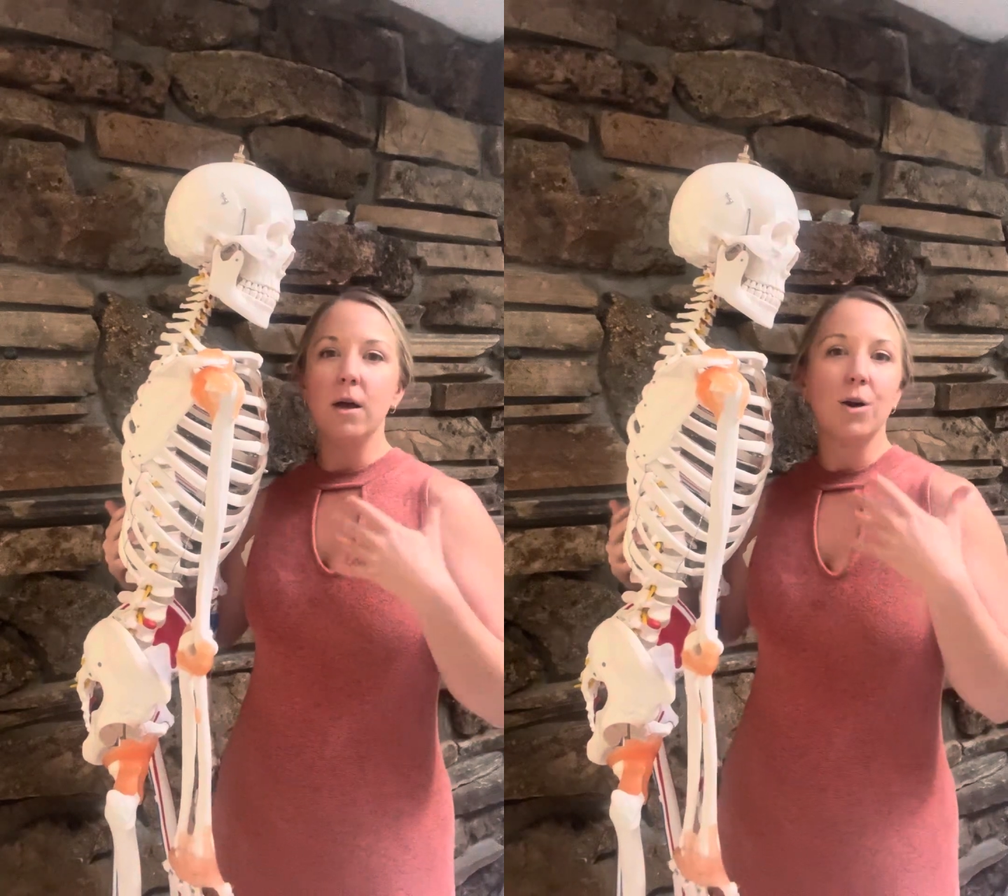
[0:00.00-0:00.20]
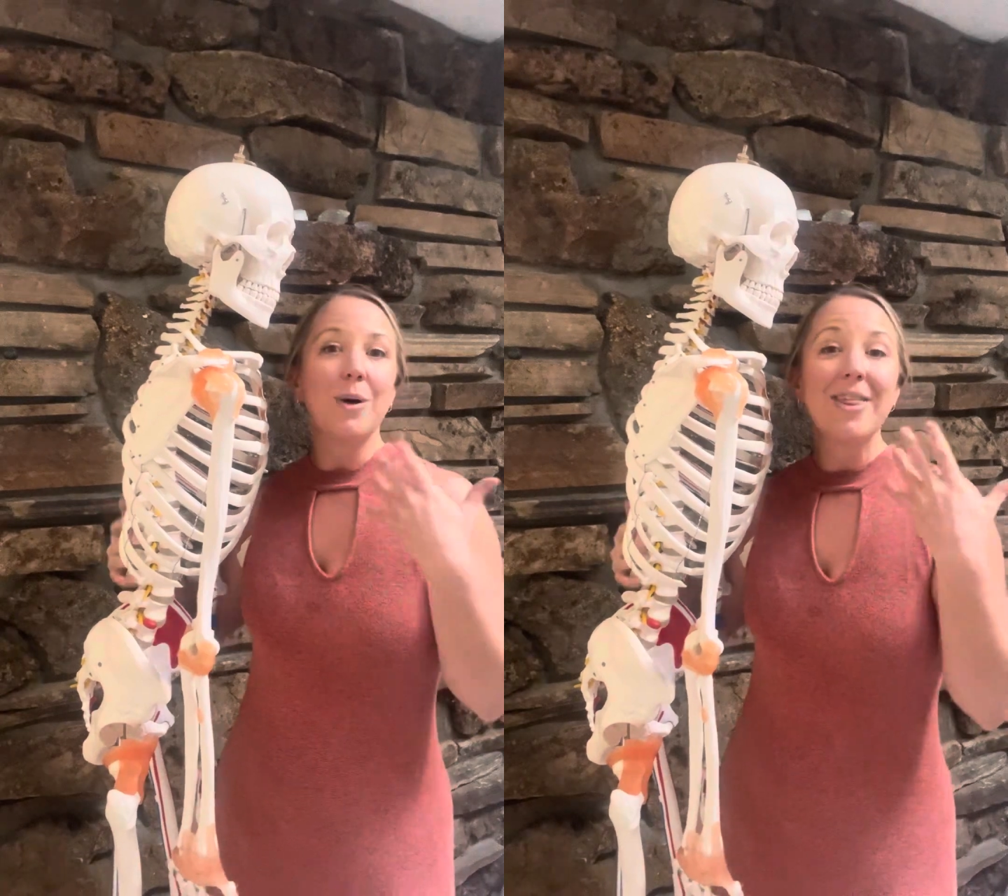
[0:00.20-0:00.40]

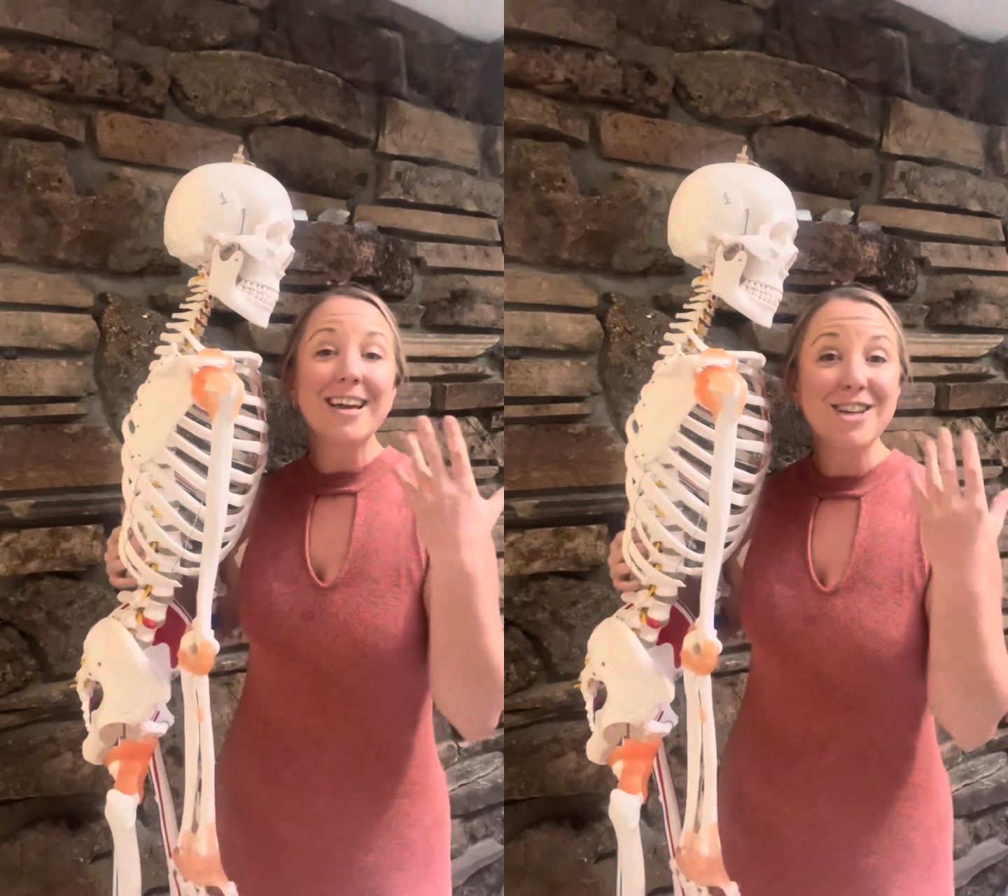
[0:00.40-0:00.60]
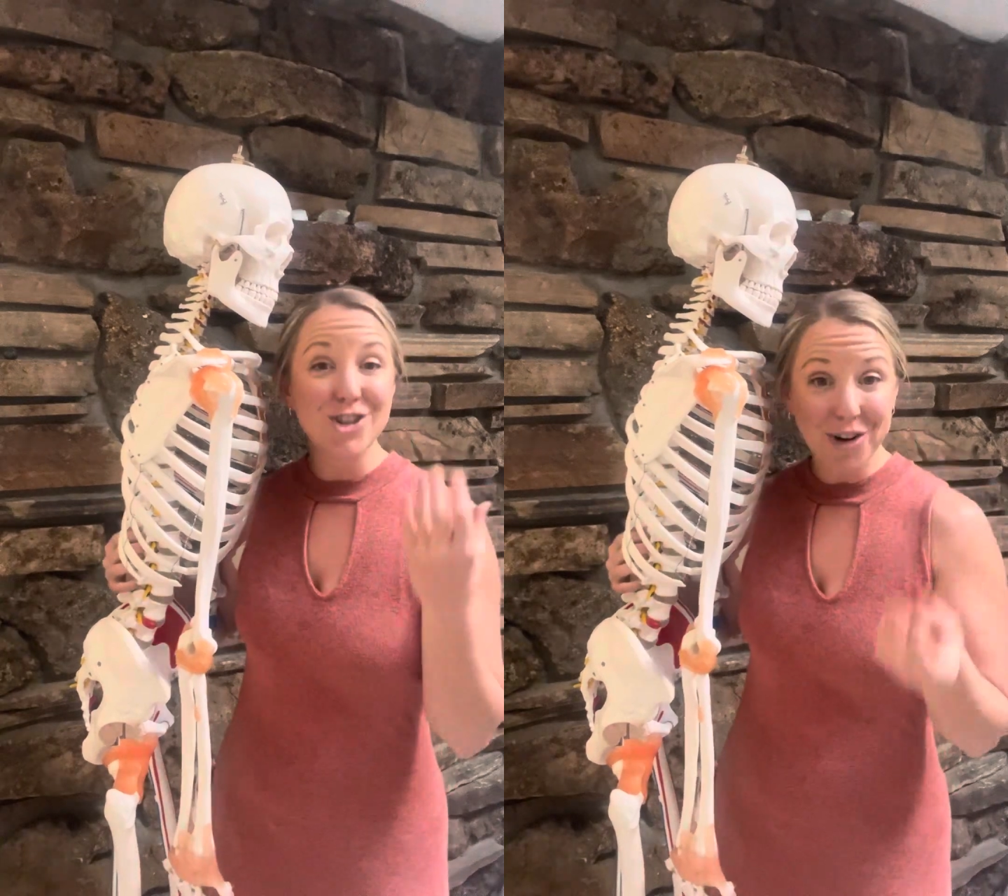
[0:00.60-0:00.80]
I think
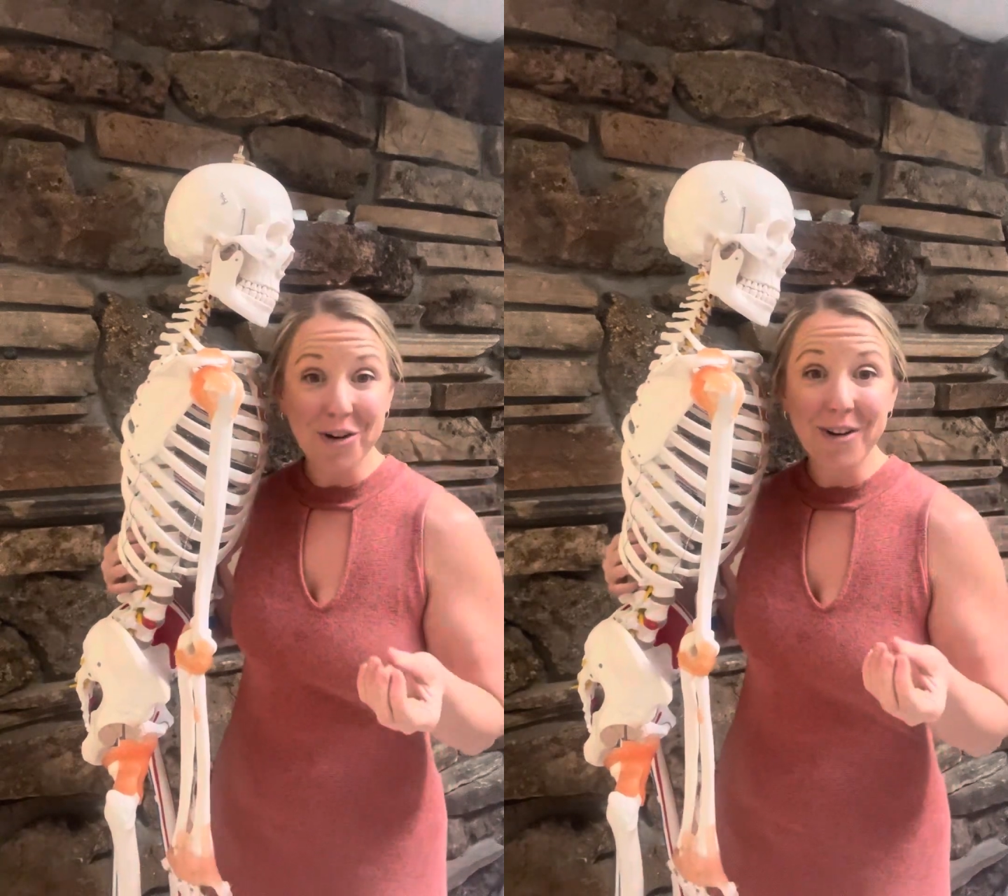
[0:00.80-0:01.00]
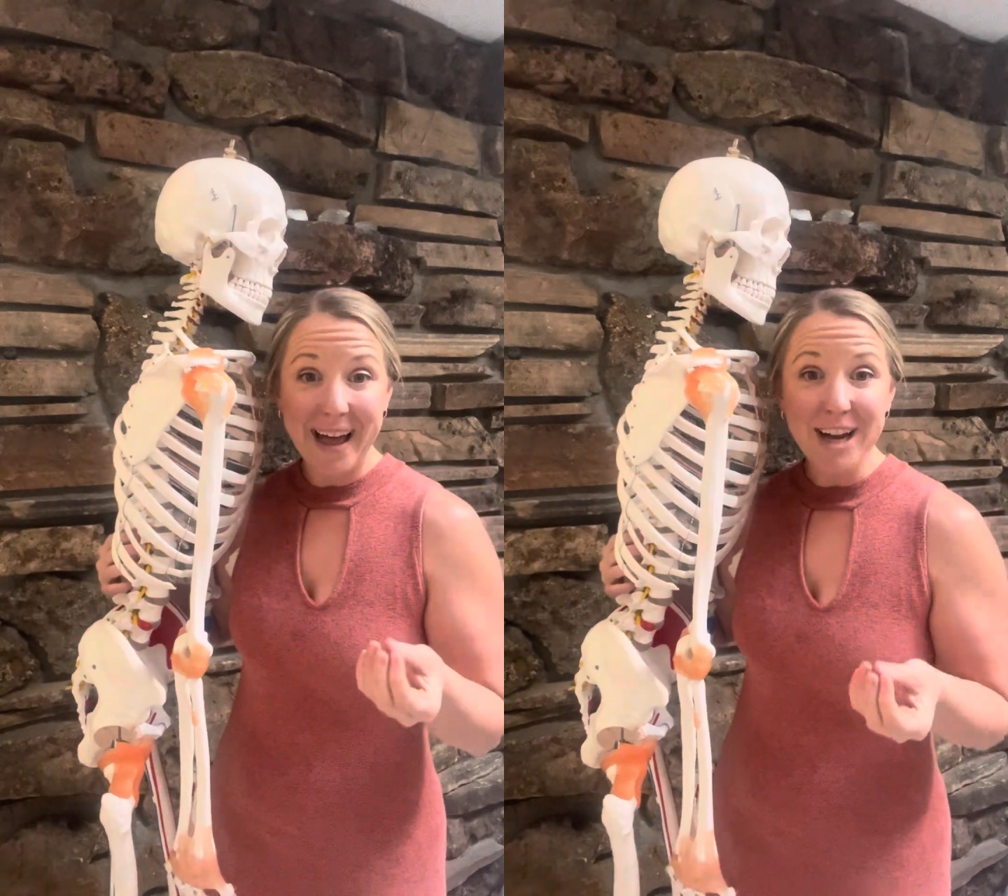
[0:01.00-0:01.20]
in
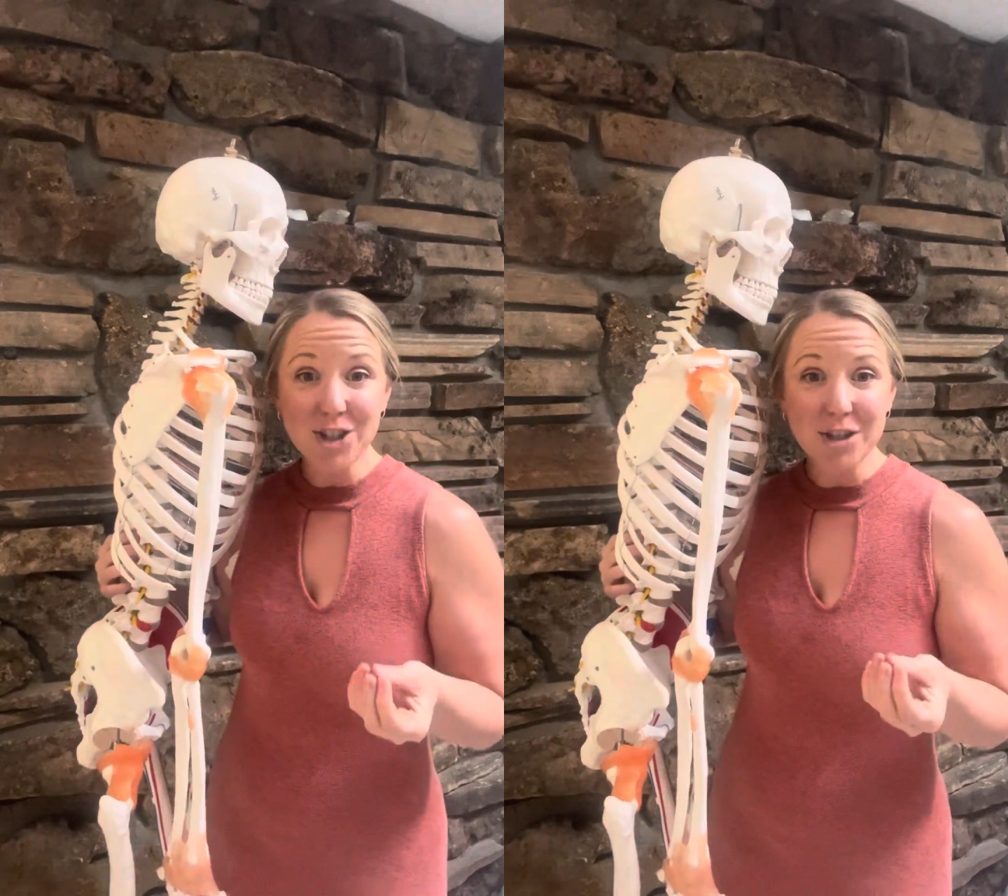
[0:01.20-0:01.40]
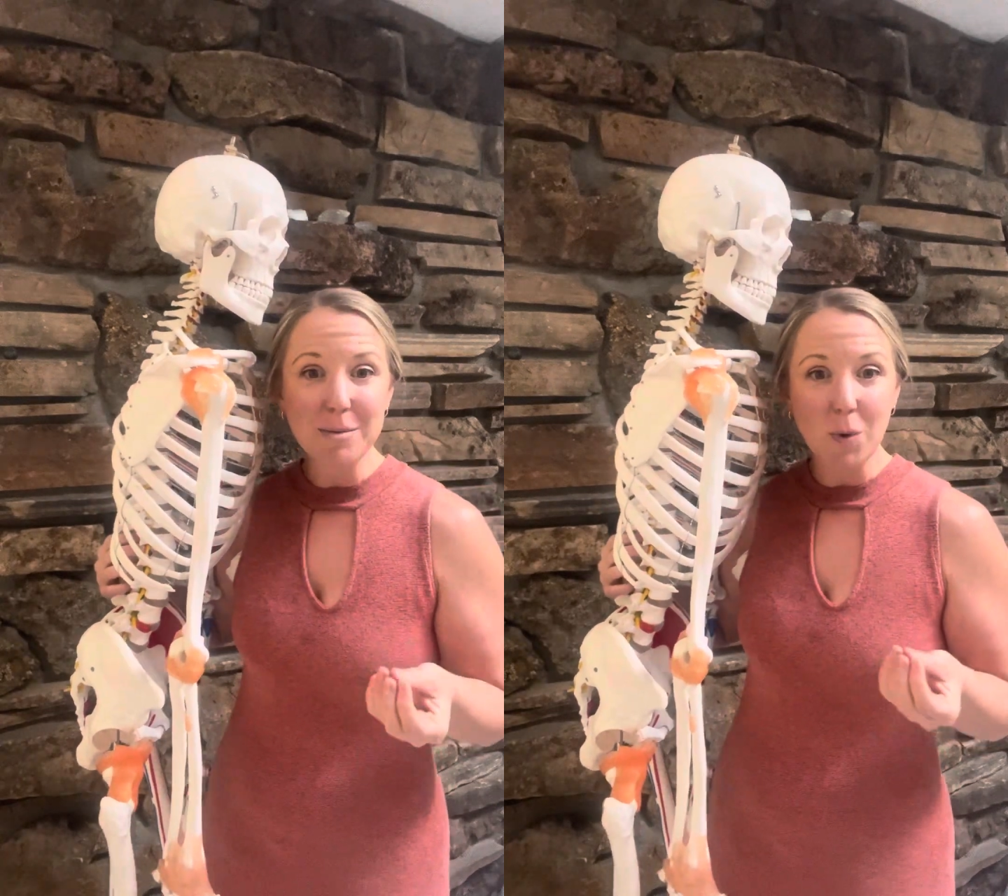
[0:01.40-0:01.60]
general,
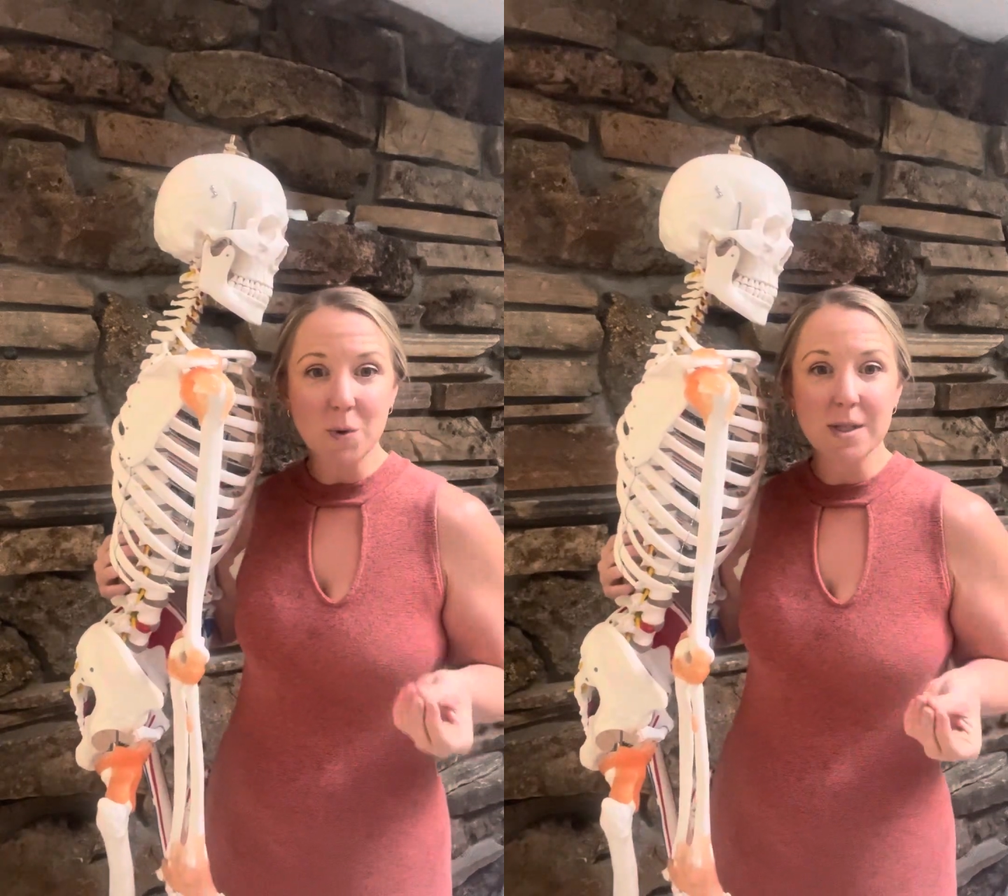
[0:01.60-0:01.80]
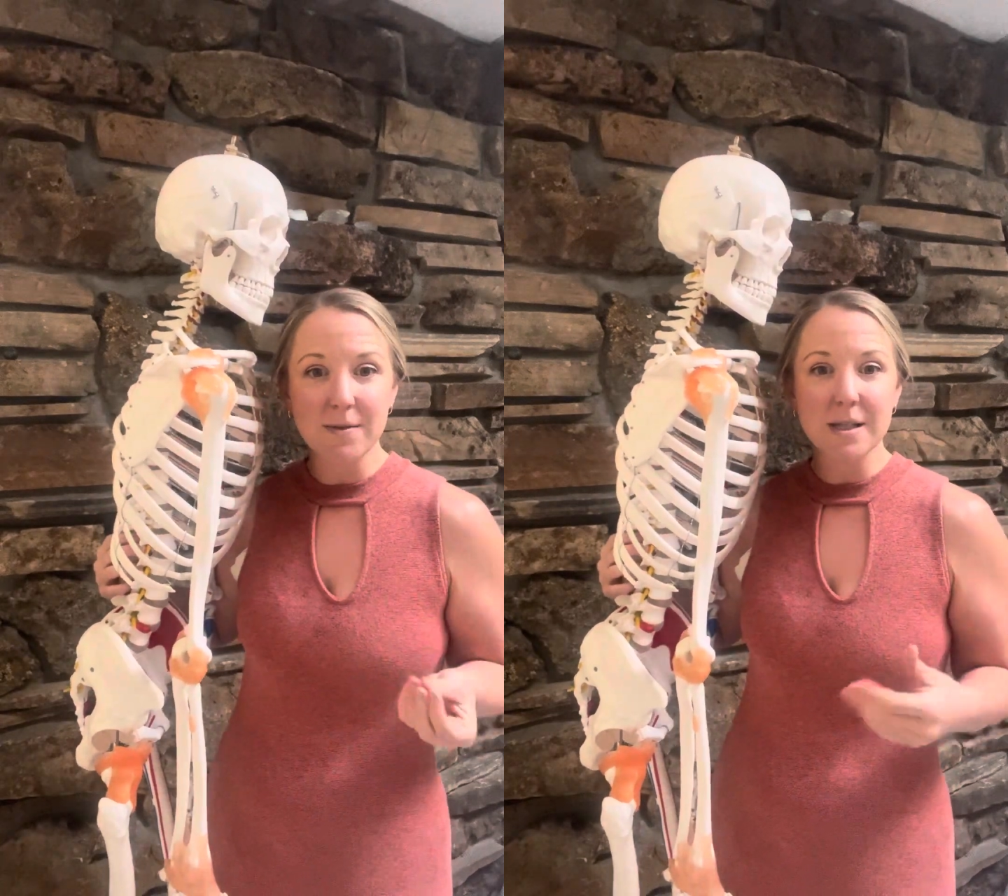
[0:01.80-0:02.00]
actually,
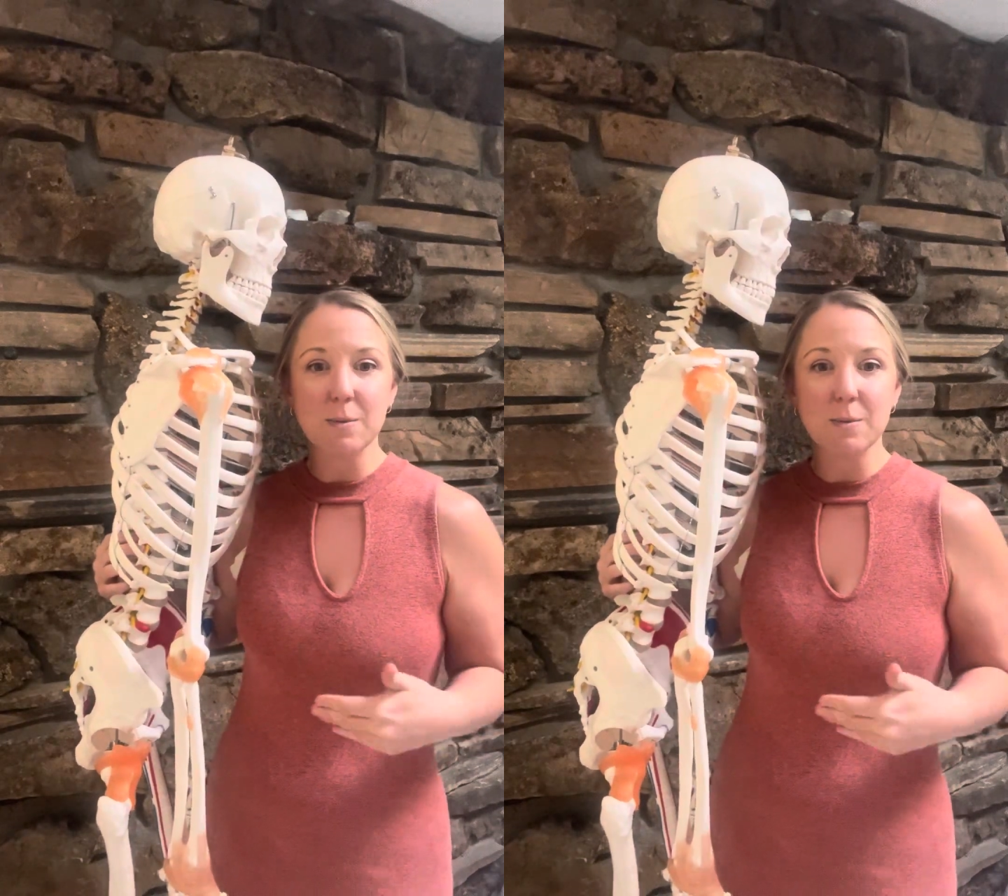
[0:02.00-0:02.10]
most of us,